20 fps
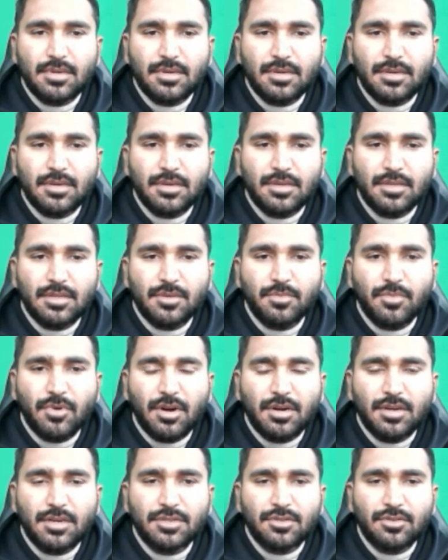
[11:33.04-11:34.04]
In the
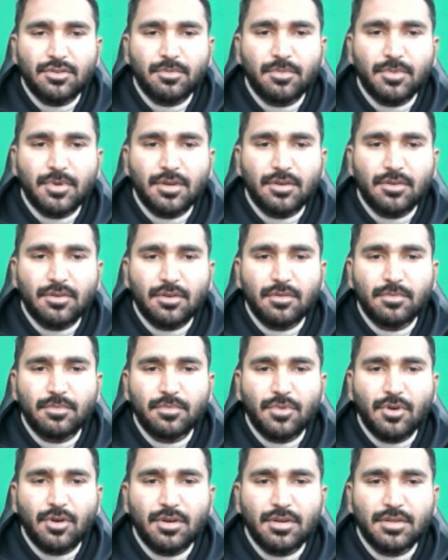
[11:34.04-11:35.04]
borders group, click
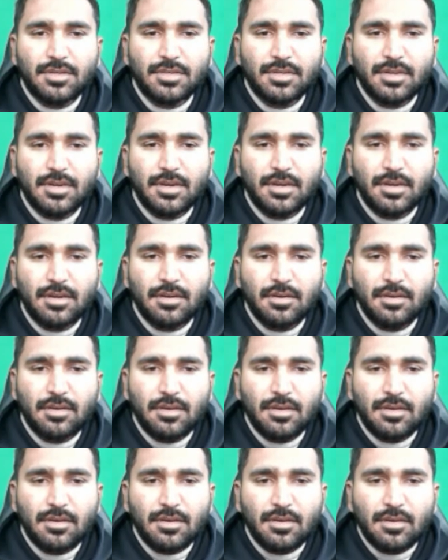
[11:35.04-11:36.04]
on border style
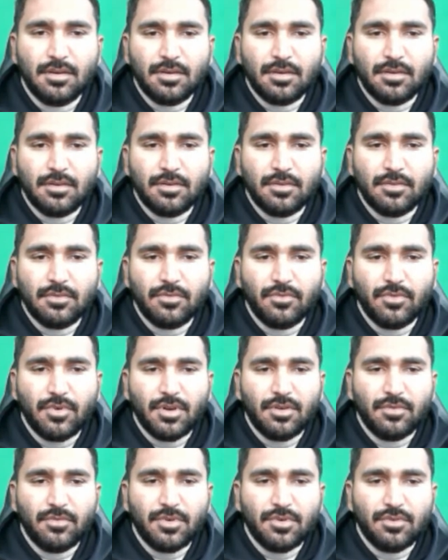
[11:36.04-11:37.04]

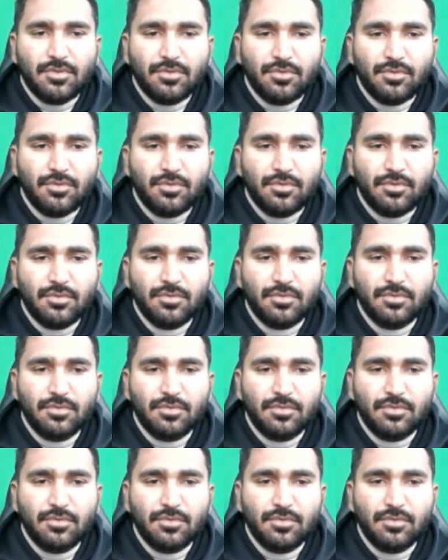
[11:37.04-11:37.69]
1 over 2